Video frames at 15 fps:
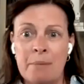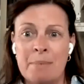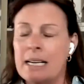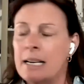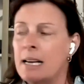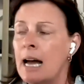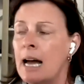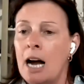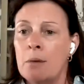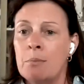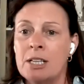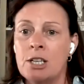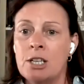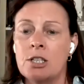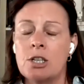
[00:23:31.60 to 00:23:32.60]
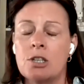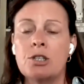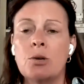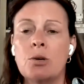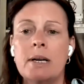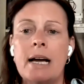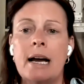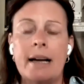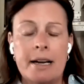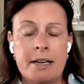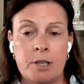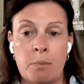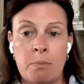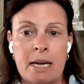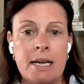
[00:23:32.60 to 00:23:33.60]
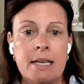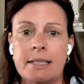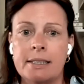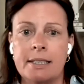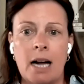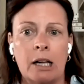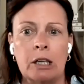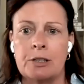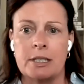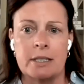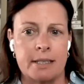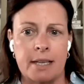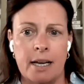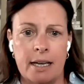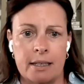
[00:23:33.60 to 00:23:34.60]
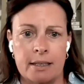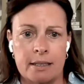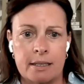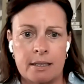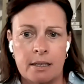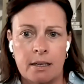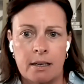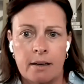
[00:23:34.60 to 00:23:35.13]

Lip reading: mean, how much is to me, it's dollars and cents.